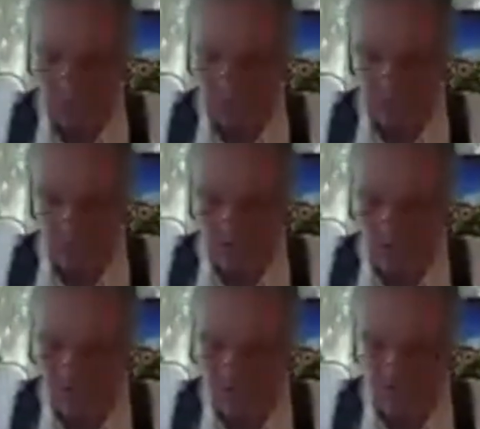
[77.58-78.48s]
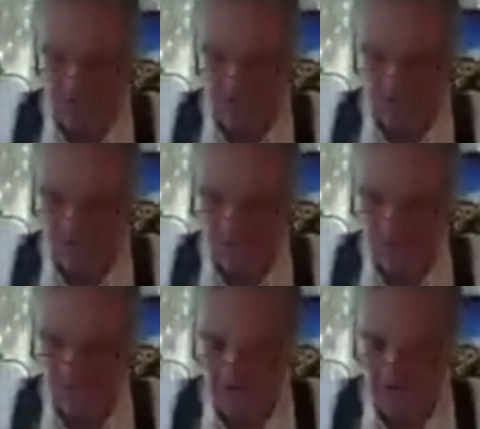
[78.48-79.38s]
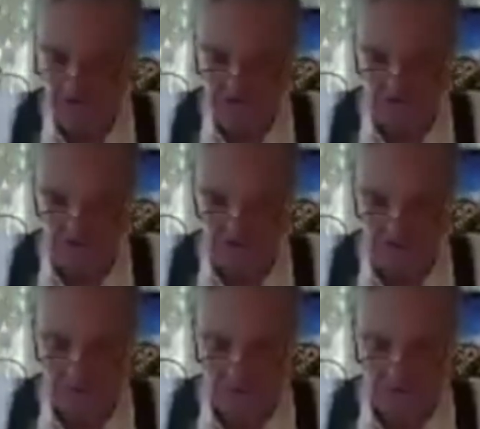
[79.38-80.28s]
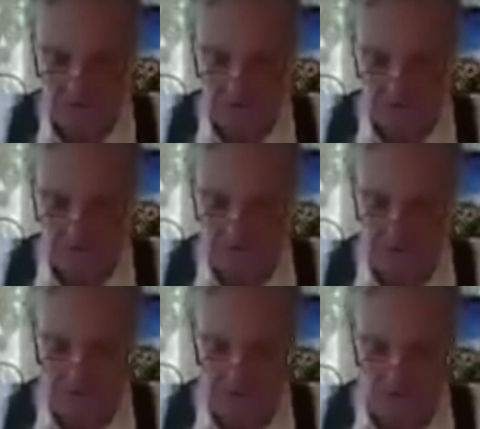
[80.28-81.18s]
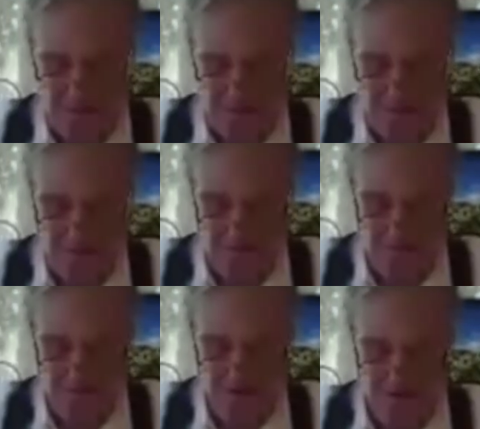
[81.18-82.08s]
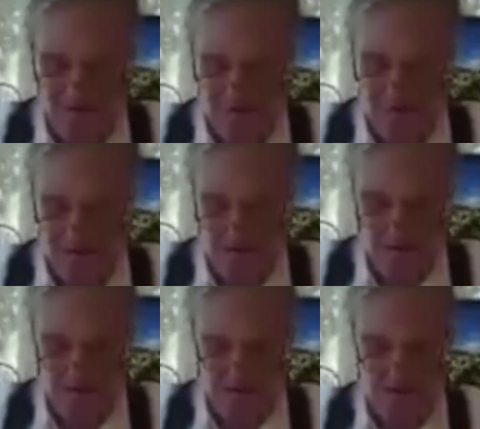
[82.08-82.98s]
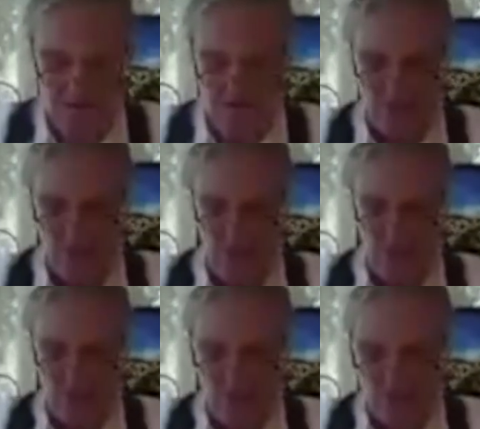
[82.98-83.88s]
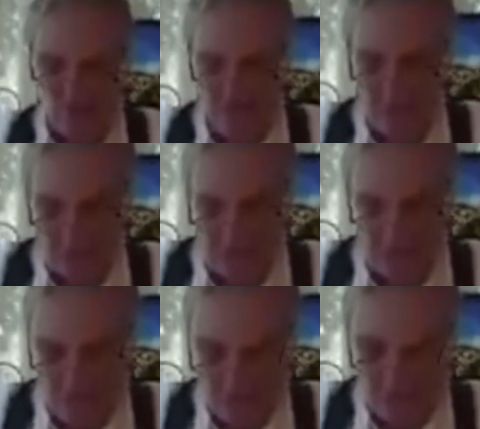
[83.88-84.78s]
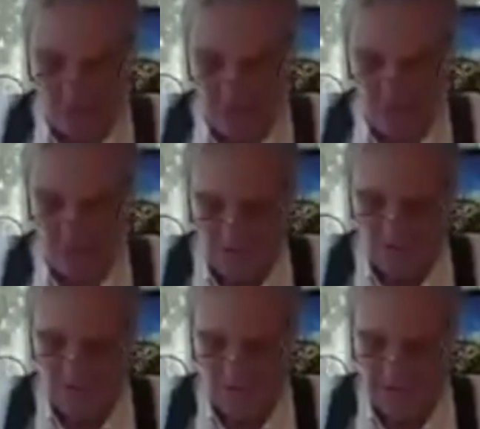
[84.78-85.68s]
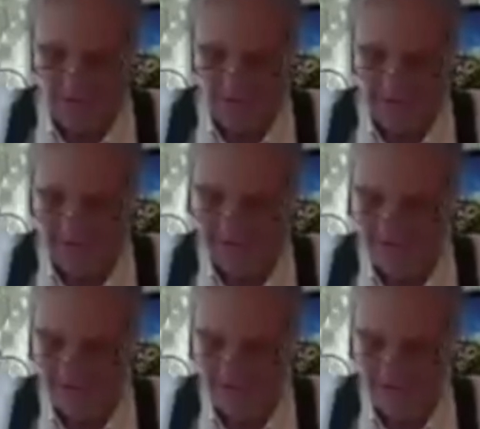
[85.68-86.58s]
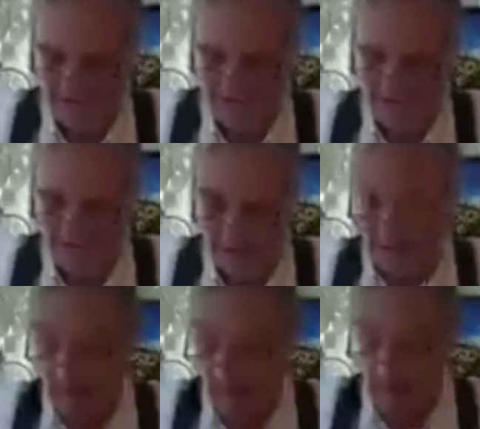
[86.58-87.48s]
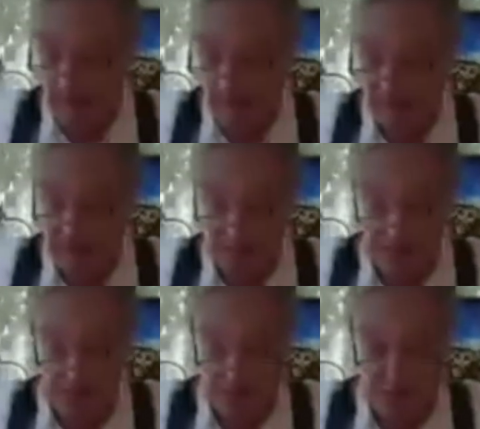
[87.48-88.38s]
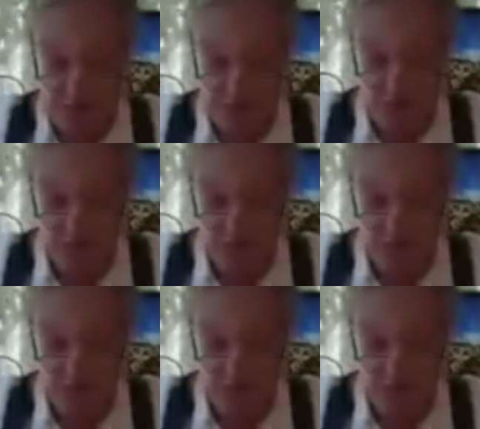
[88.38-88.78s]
to anxiety, stress, and loneliness, and that in a period of voluntary social withdrawal, religious boldness can take a hit. I don't want that to be the case